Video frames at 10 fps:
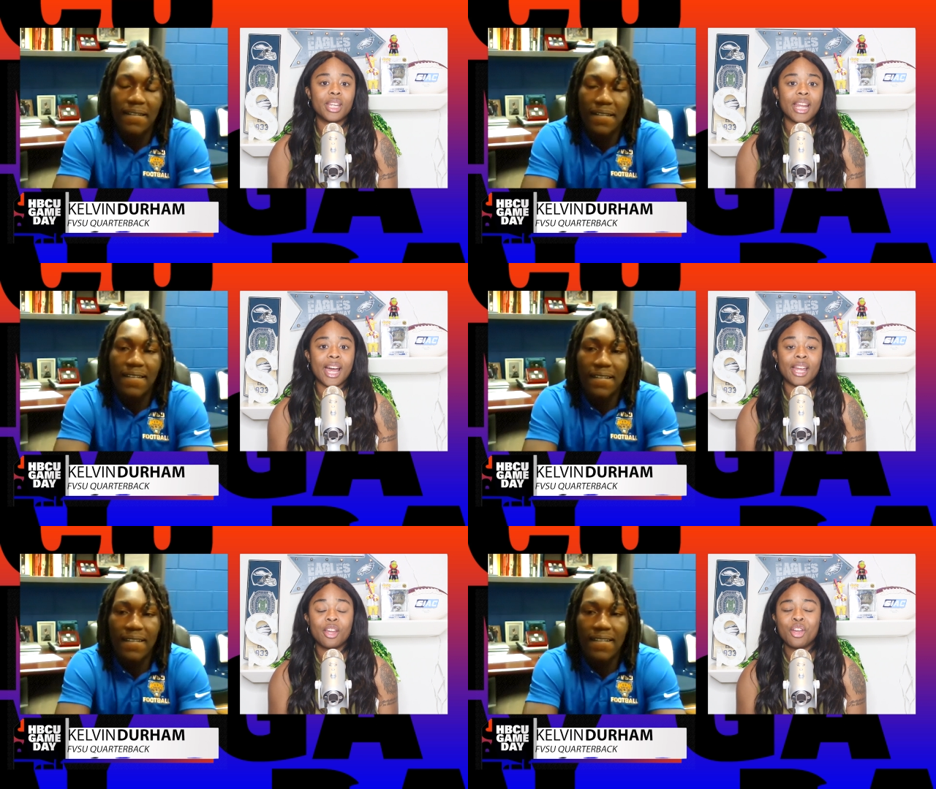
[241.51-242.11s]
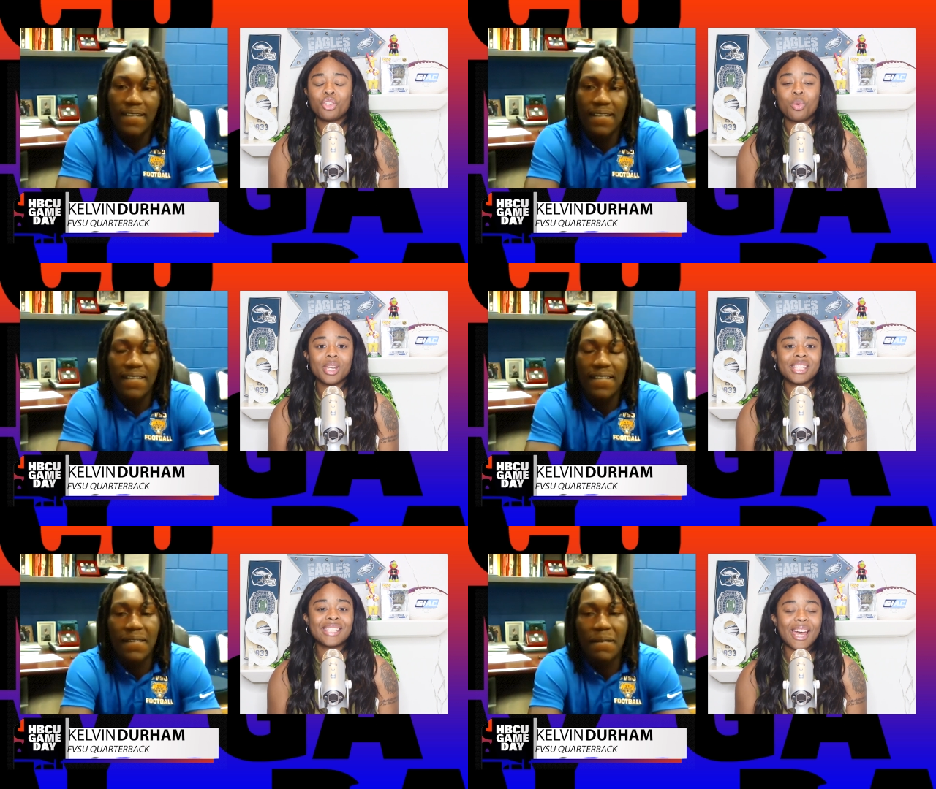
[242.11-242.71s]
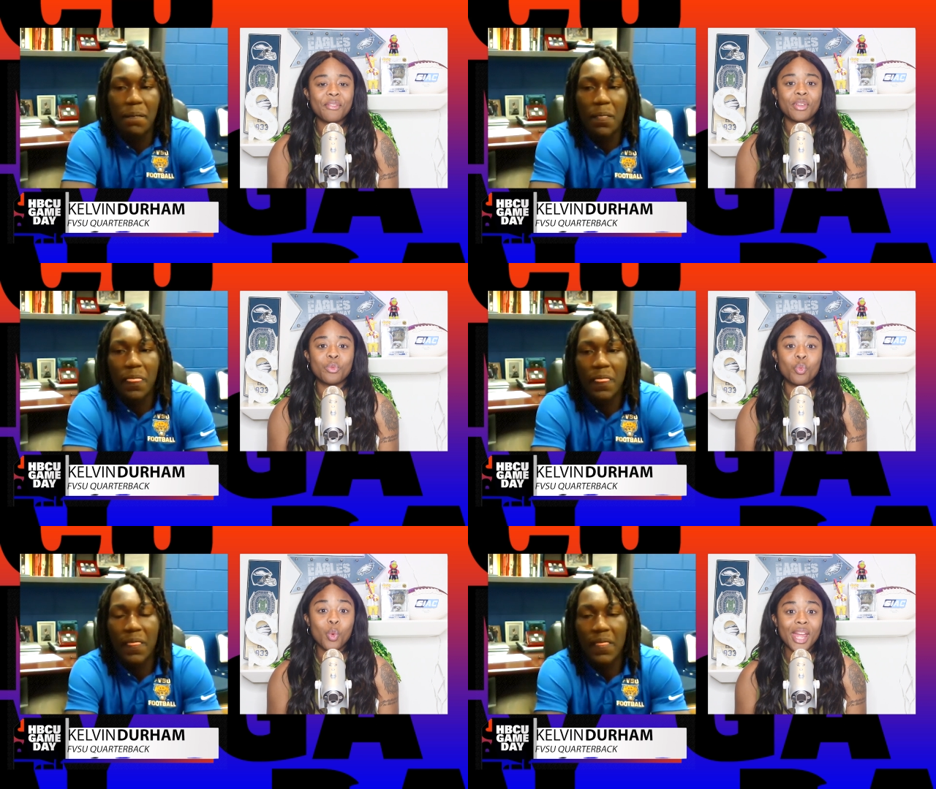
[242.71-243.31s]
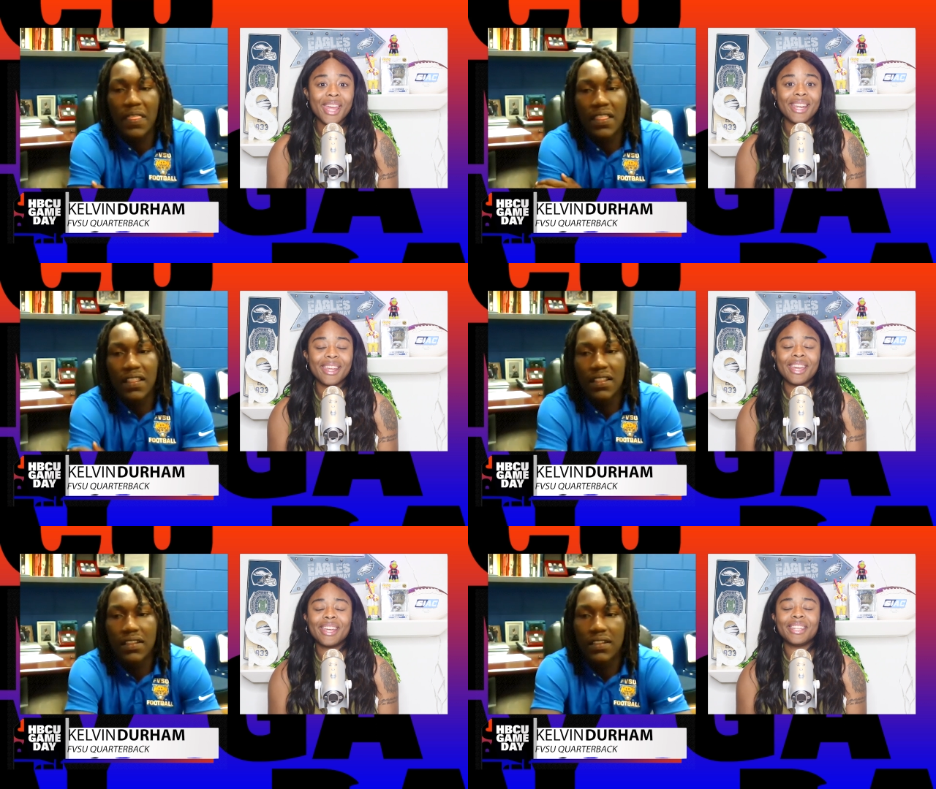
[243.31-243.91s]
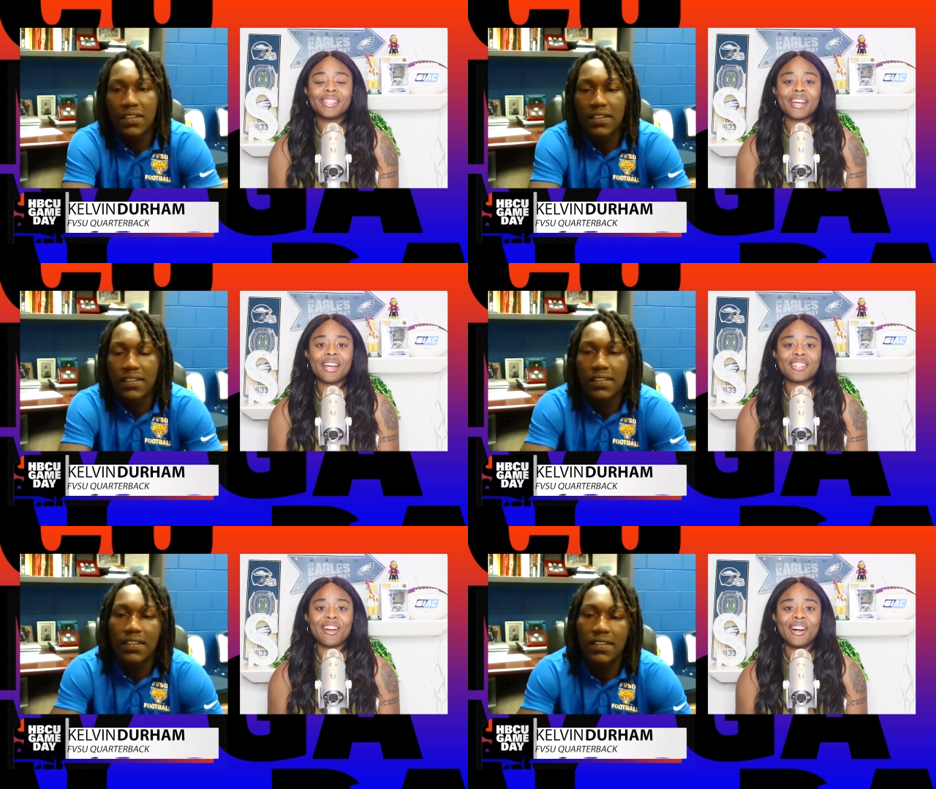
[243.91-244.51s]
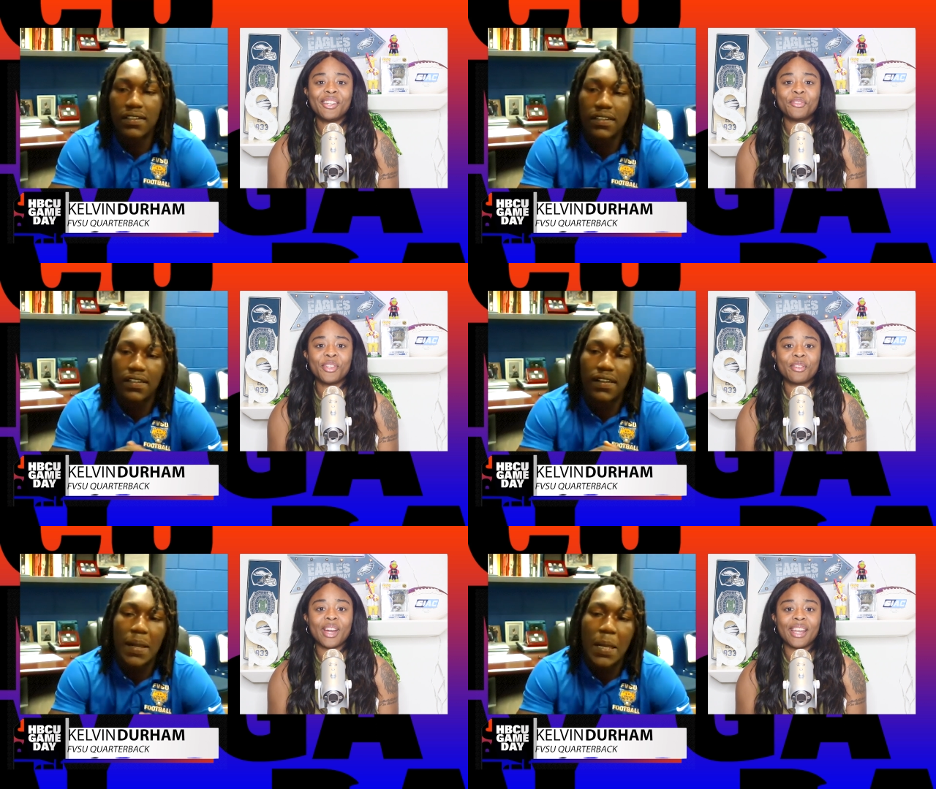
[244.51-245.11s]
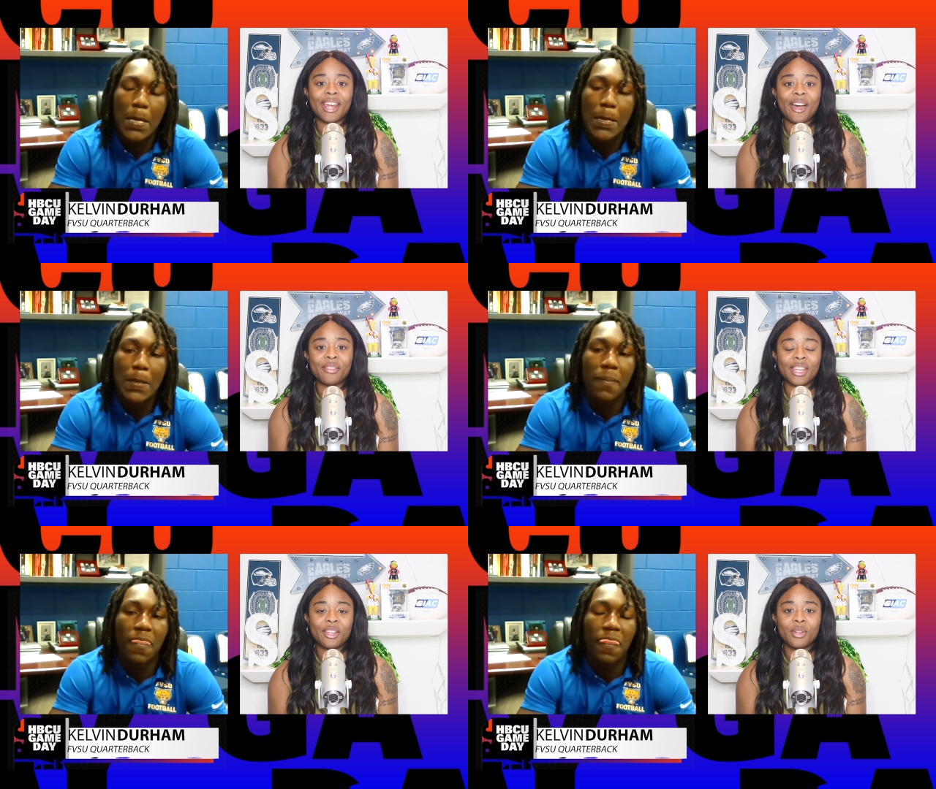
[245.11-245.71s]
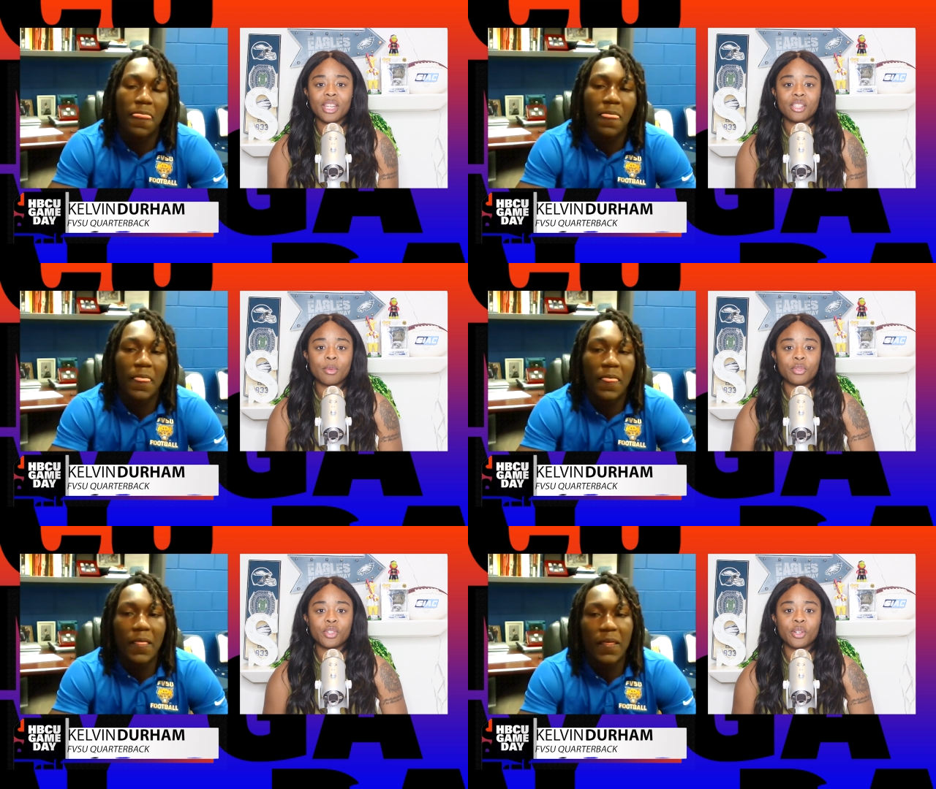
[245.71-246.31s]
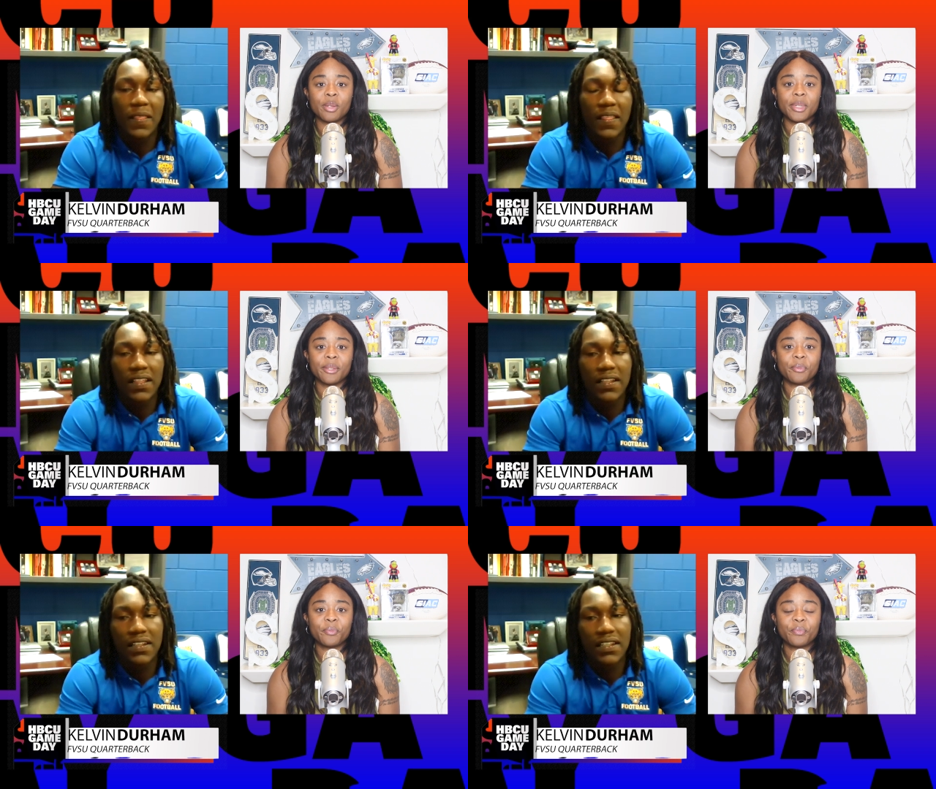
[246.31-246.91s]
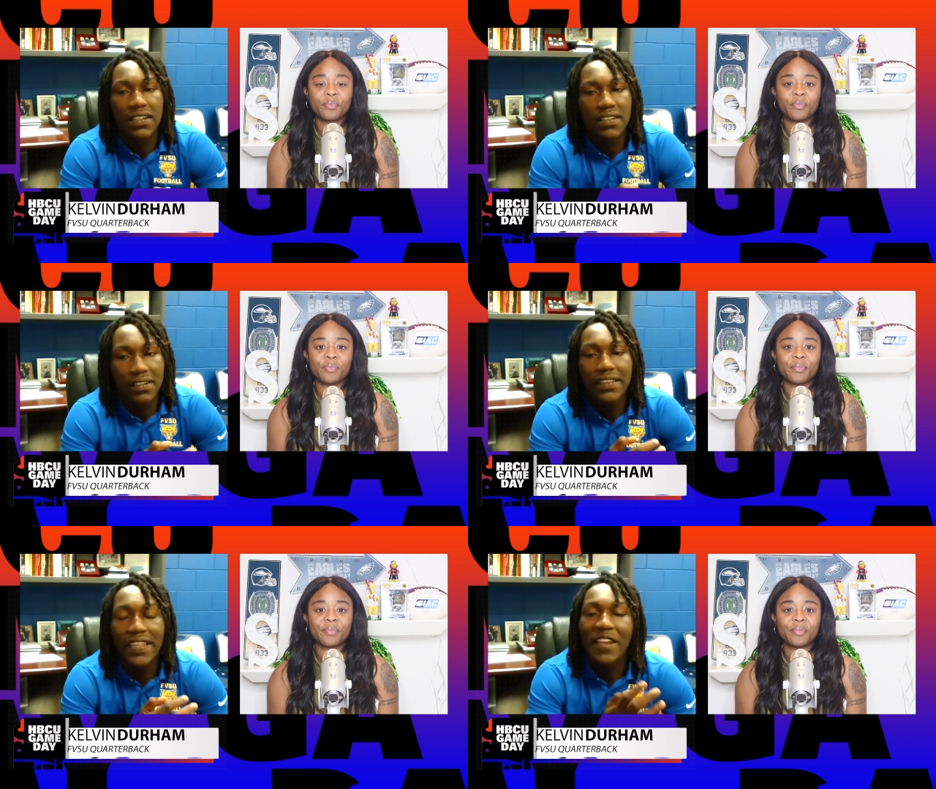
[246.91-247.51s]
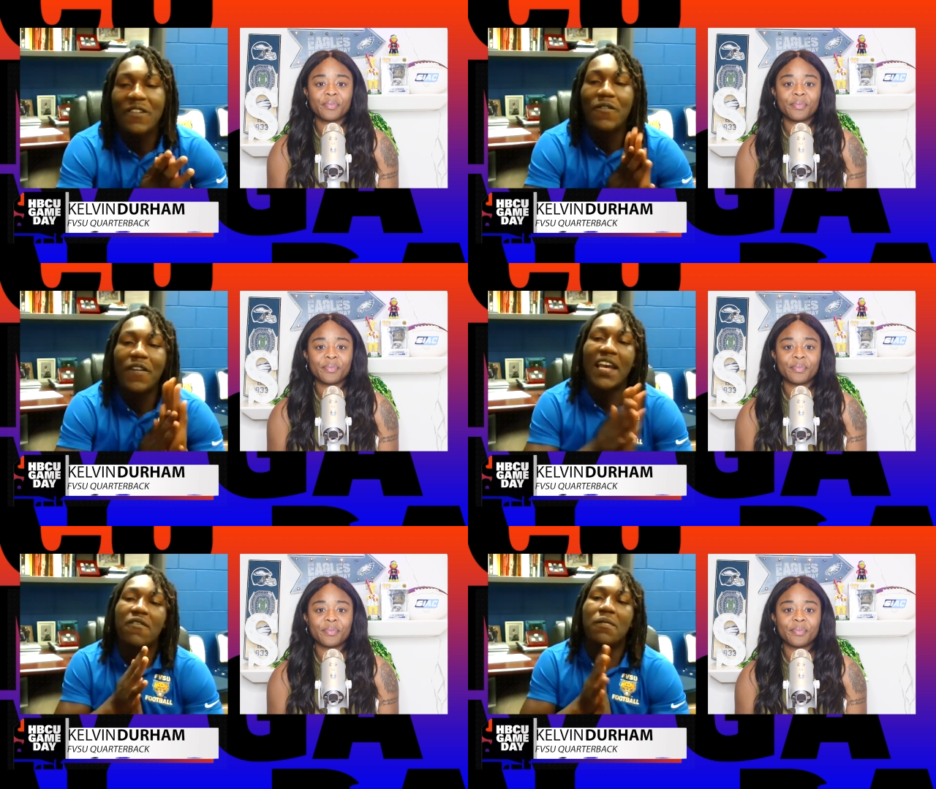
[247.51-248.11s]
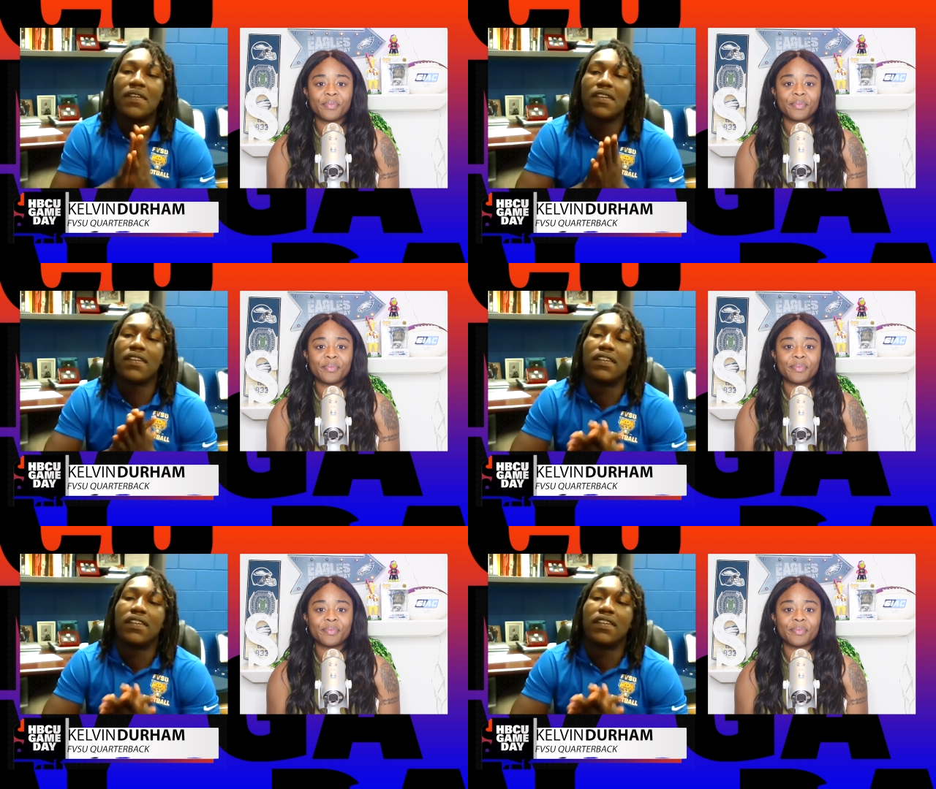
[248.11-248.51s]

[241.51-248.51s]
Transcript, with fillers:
Speaker 1: 29 27 win. These guys are undefeated right now. Thank you again so much for joining me.
Speaker 2: Thank you for having me.